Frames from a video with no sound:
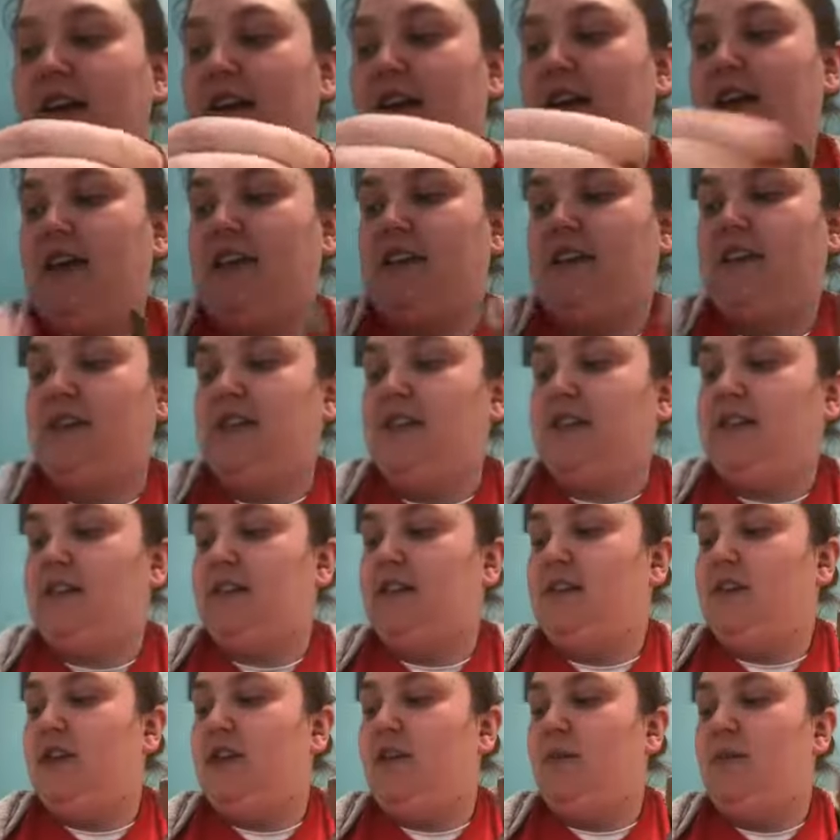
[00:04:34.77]
is this
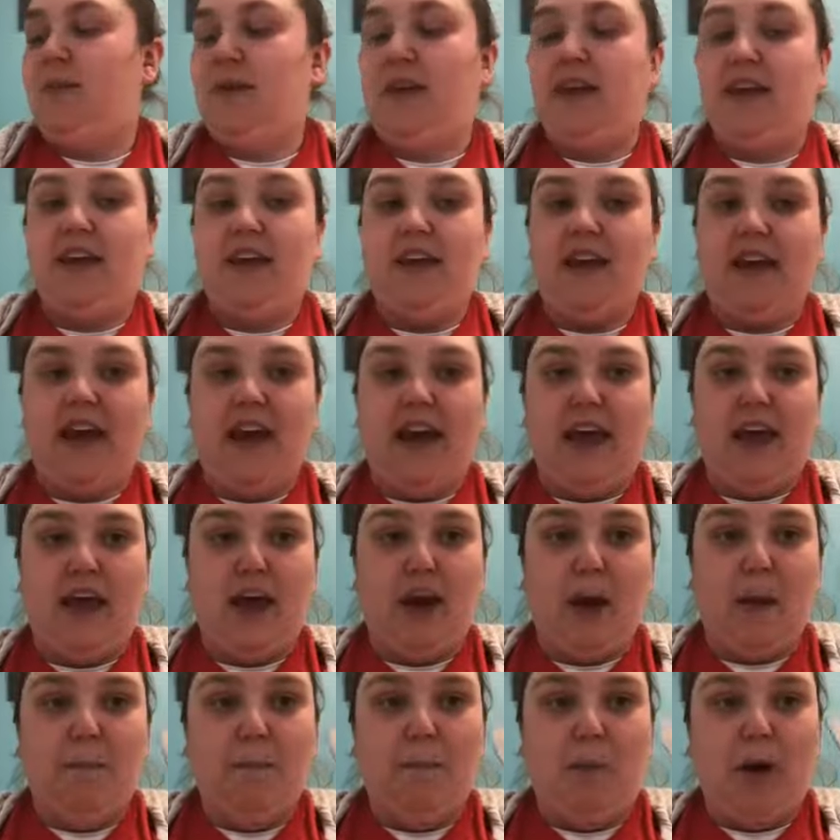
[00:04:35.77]
is going to be
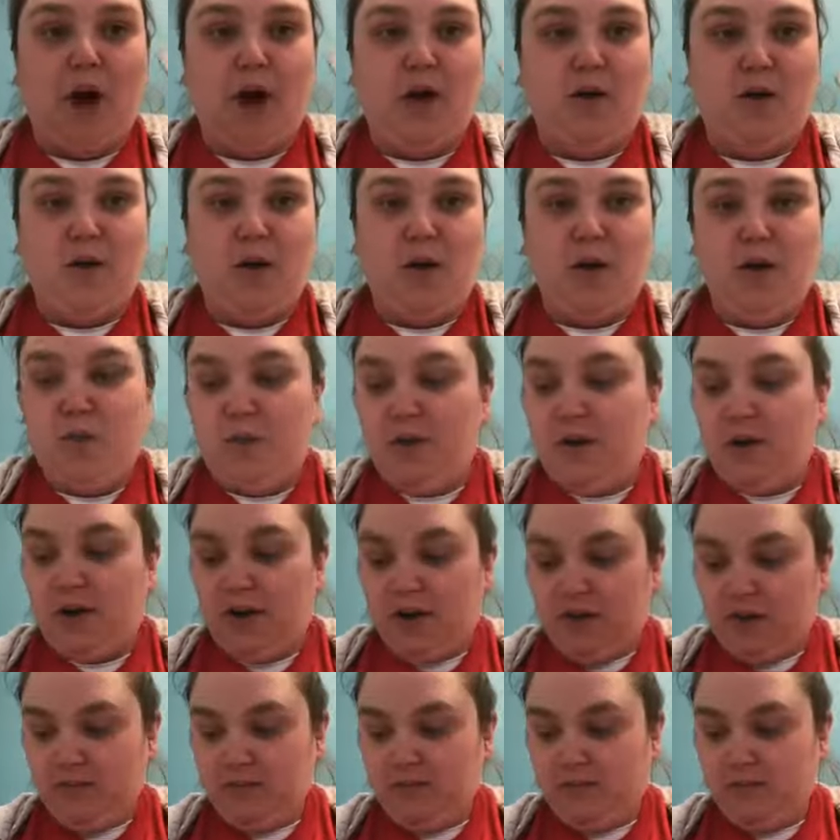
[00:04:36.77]
a bottle
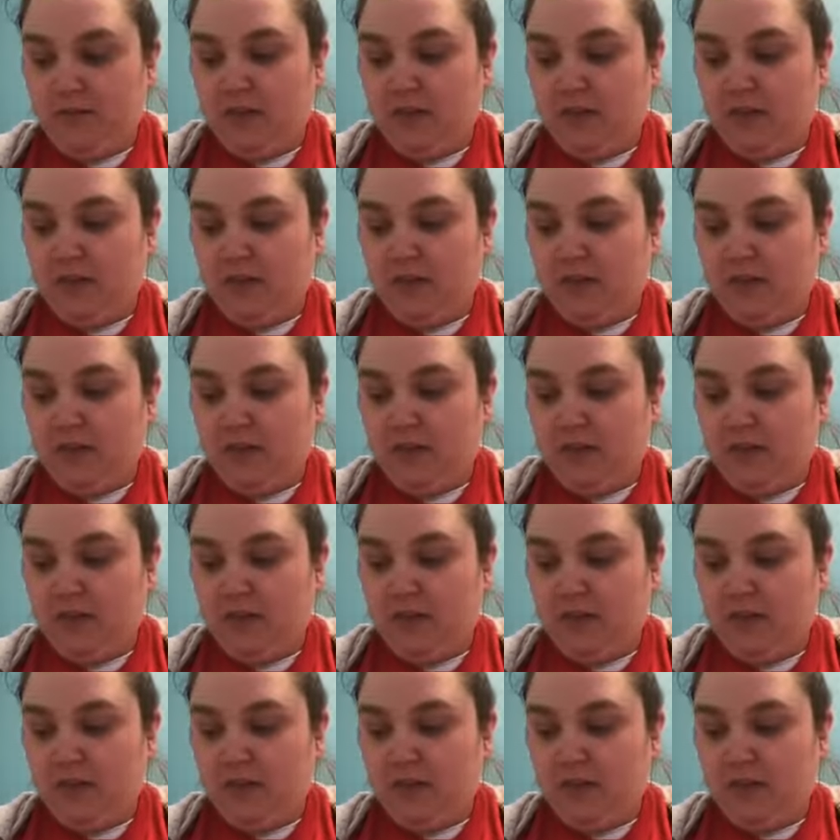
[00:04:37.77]
opener.